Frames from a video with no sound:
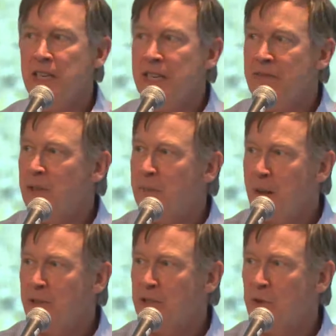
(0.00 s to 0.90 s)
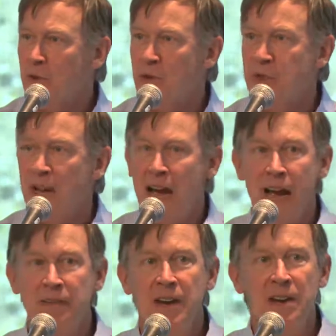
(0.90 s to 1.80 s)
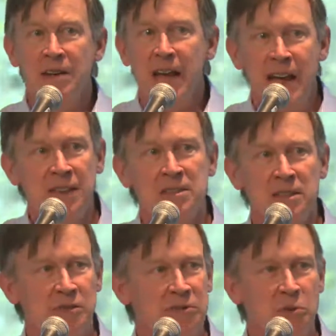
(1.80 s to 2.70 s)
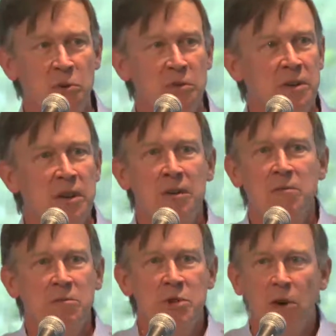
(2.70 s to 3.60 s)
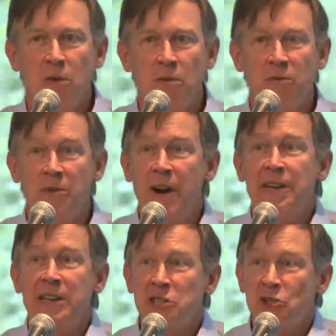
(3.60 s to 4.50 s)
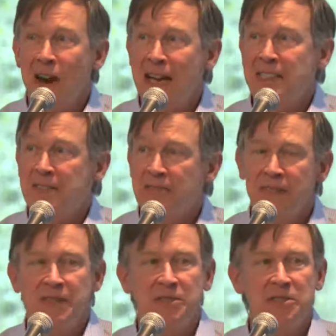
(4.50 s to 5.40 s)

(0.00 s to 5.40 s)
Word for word: Even the public schools have excellent food, you know, very attractive living